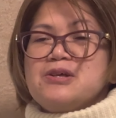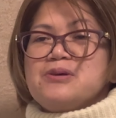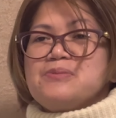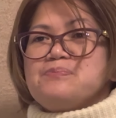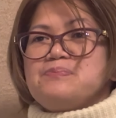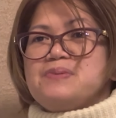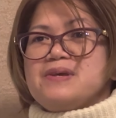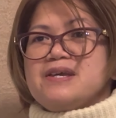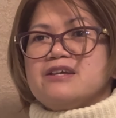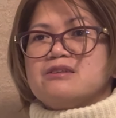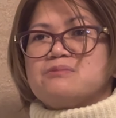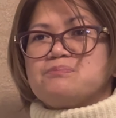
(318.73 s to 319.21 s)

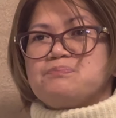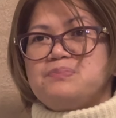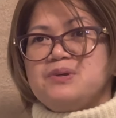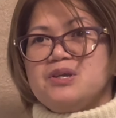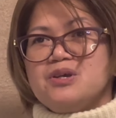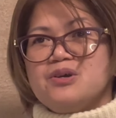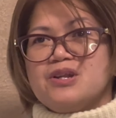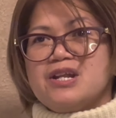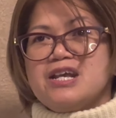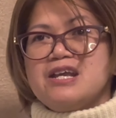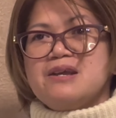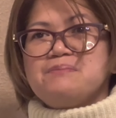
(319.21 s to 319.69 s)
be it
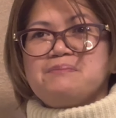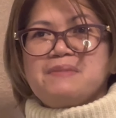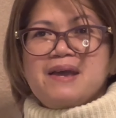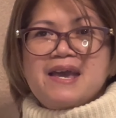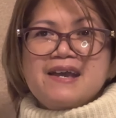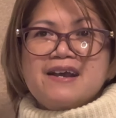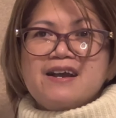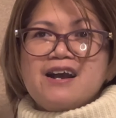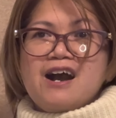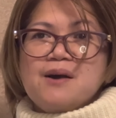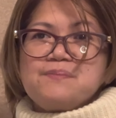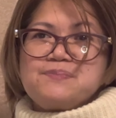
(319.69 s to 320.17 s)
beauty,
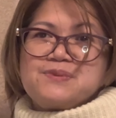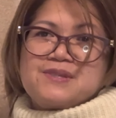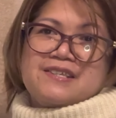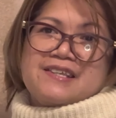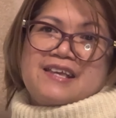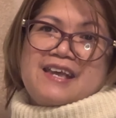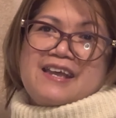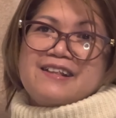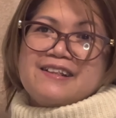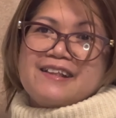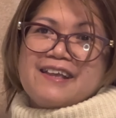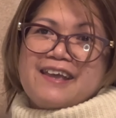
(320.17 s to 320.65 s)
makeup,
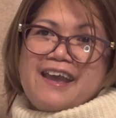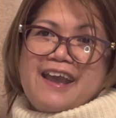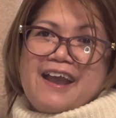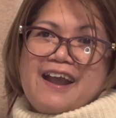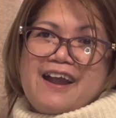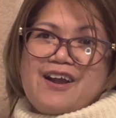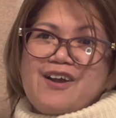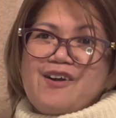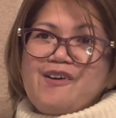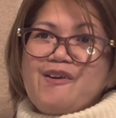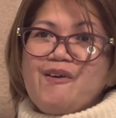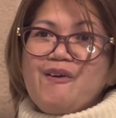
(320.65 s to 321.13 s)

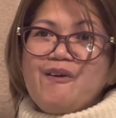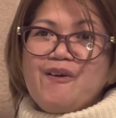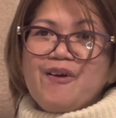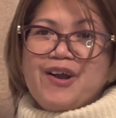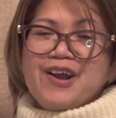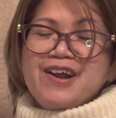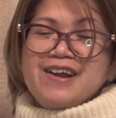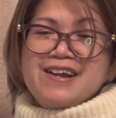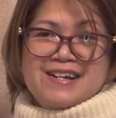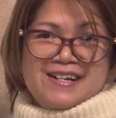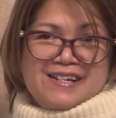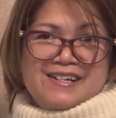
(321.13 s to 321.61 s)
skincare,
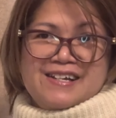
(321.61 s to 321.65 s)
or